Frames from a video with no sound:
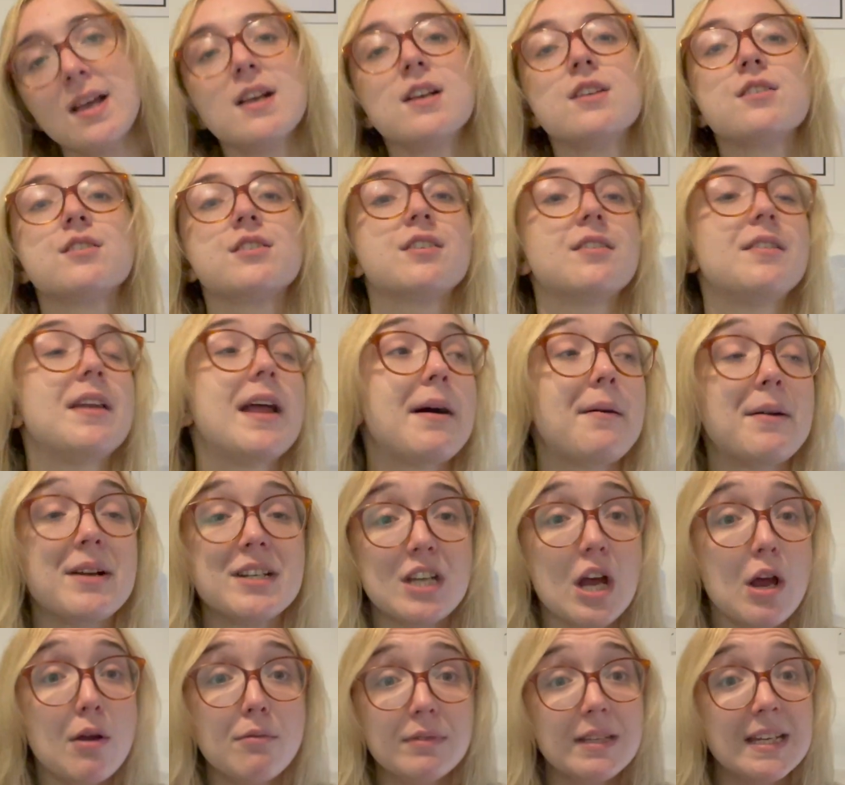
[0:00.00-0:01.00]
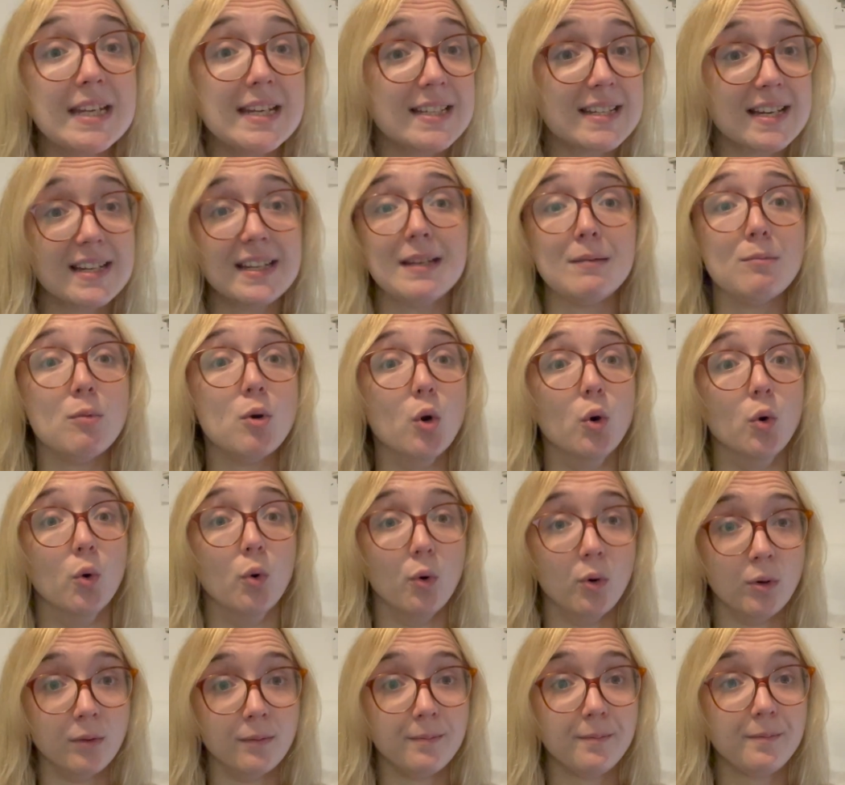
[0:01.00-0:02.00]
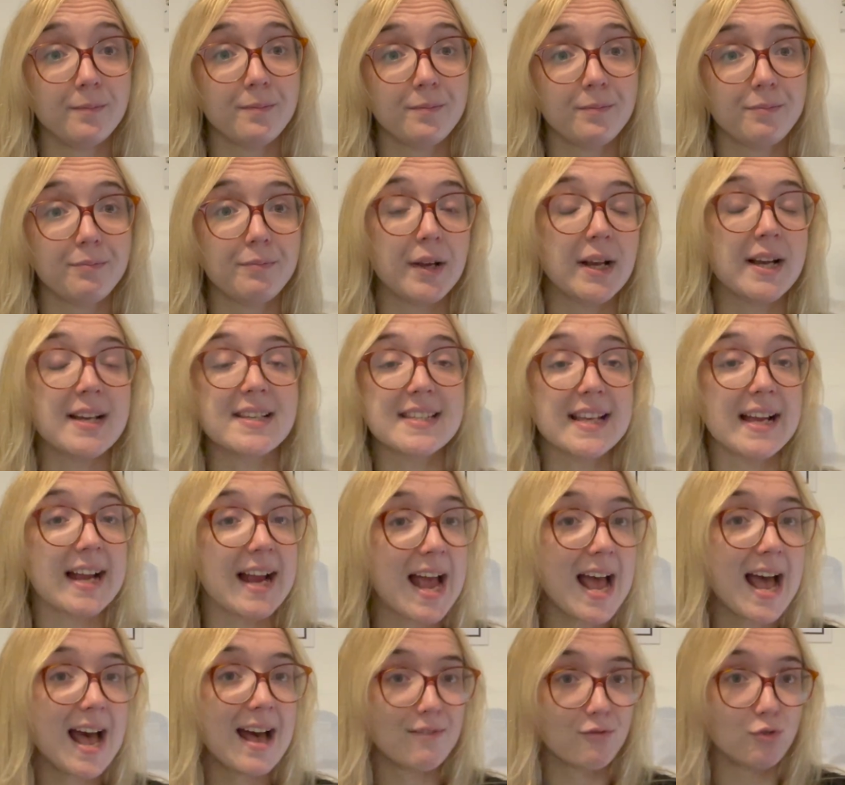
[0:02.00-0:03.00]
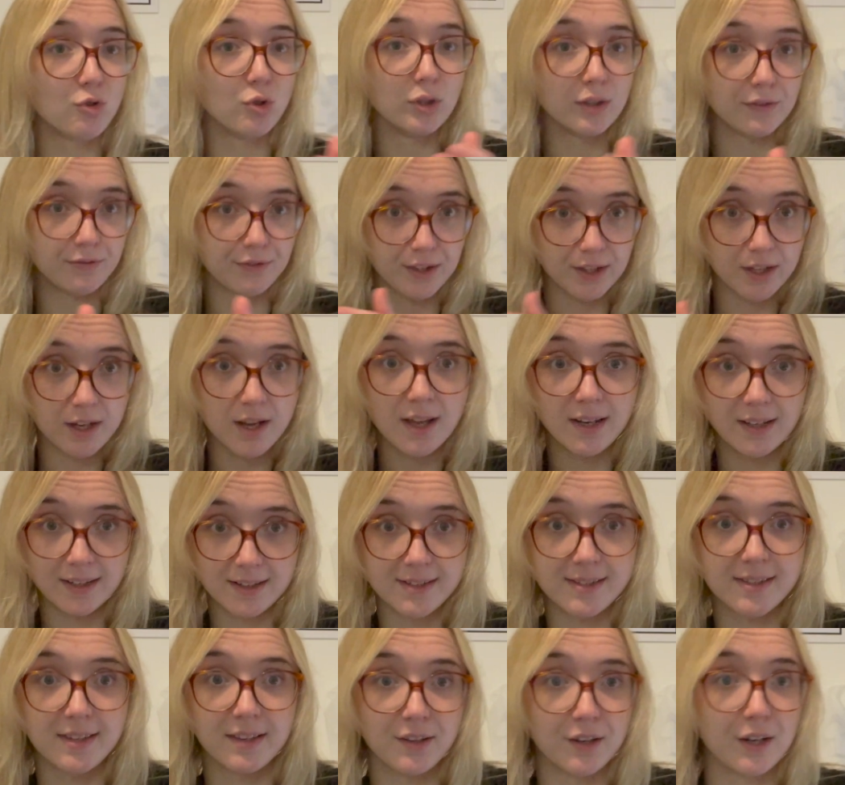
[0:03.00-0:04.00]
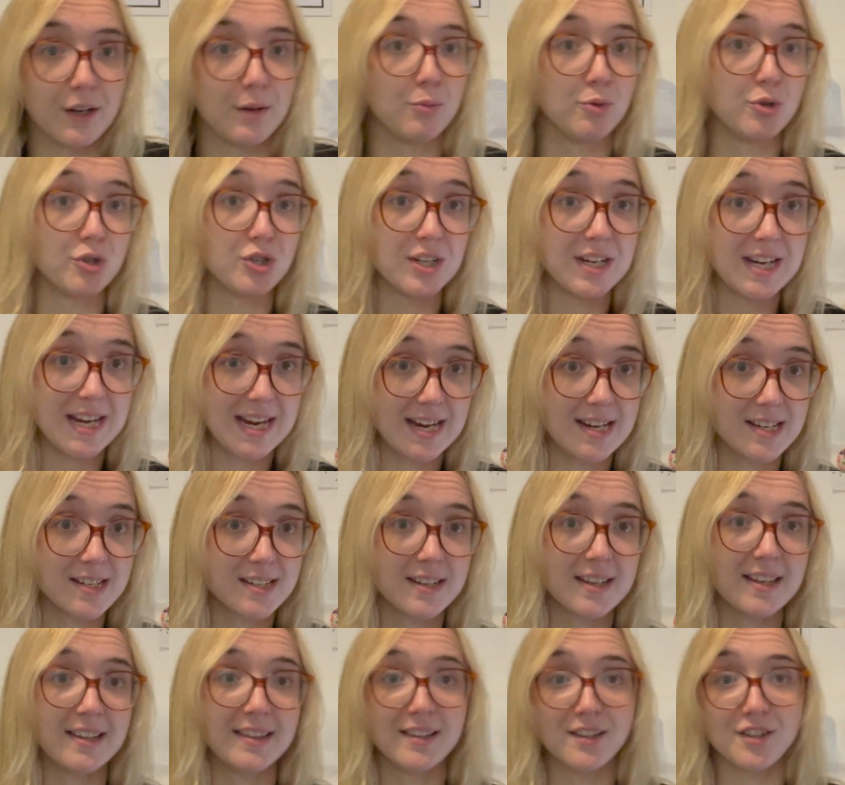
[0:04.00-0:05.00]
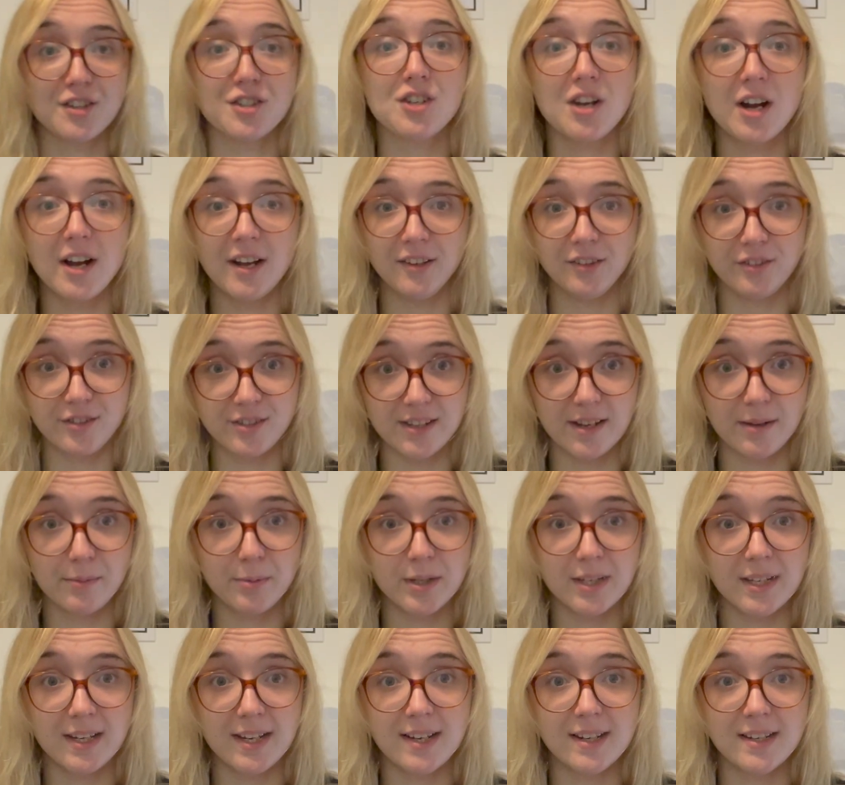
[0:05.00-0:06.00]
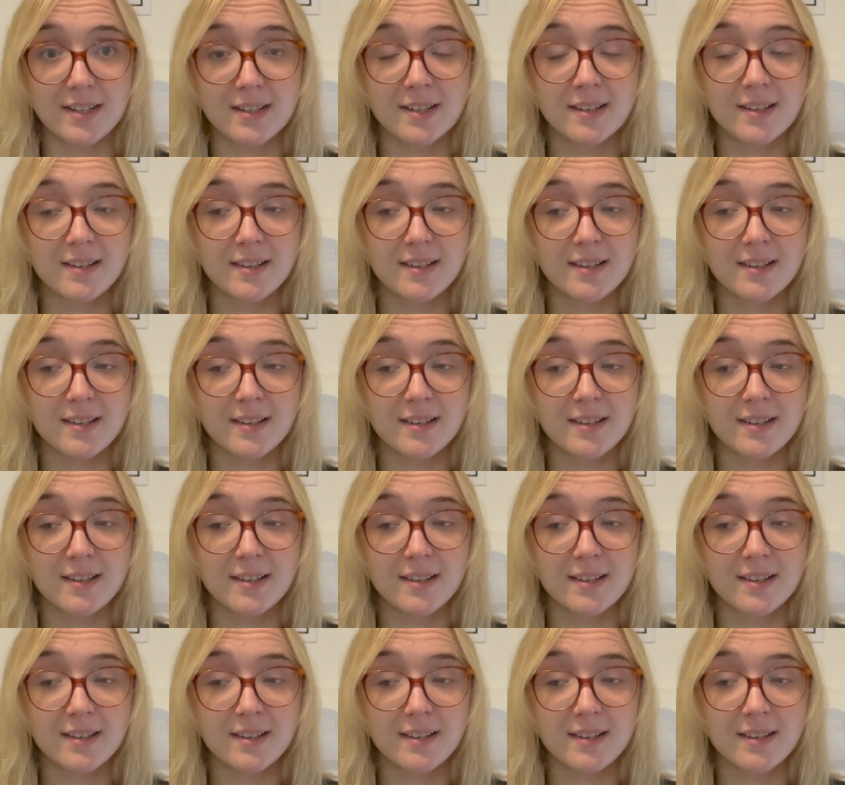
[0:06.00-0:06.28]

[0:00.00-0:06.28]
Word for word: So now I don't need any more because I have all of the colours that I would need in the styles I would need